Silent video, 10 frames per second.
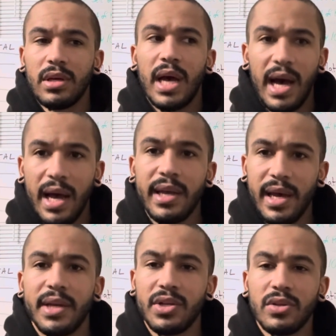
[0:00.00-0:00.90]
I
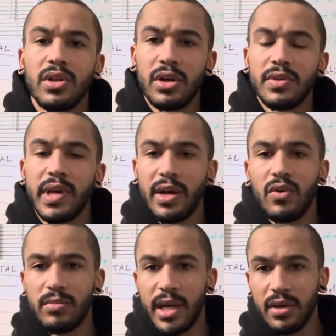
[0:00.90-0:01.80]
had to learn that
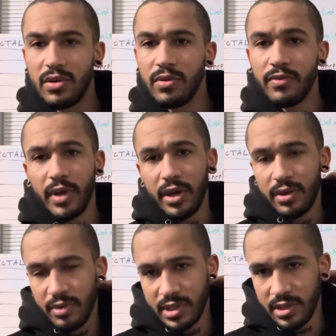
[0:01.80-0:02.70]
on my own very
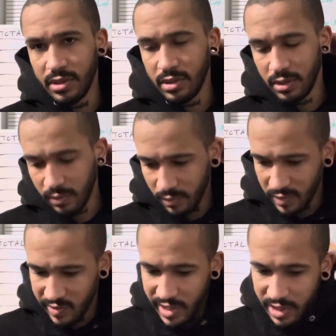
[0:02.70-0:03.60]
recently,
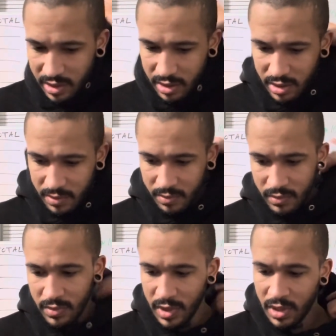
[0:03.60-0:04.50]
right?
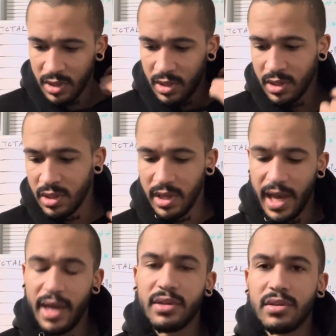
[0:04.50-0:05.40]
I
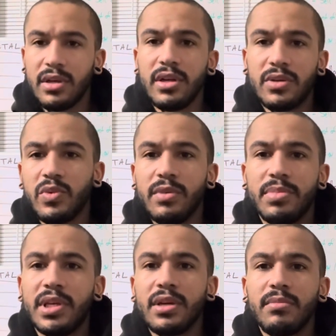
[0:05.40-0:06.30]
had to learn what
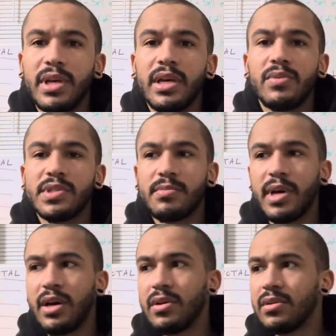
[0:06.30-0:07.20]
being a man was
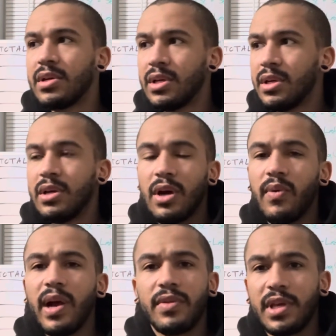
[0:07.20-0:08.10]
about
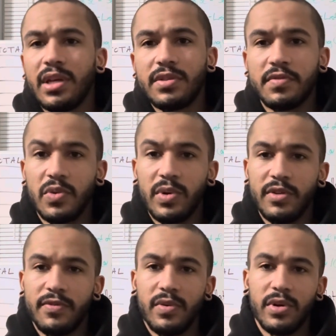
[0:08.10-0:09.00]
around the age of
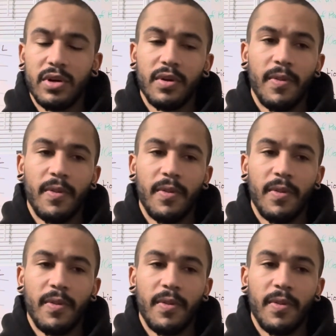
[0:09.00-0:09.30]
24.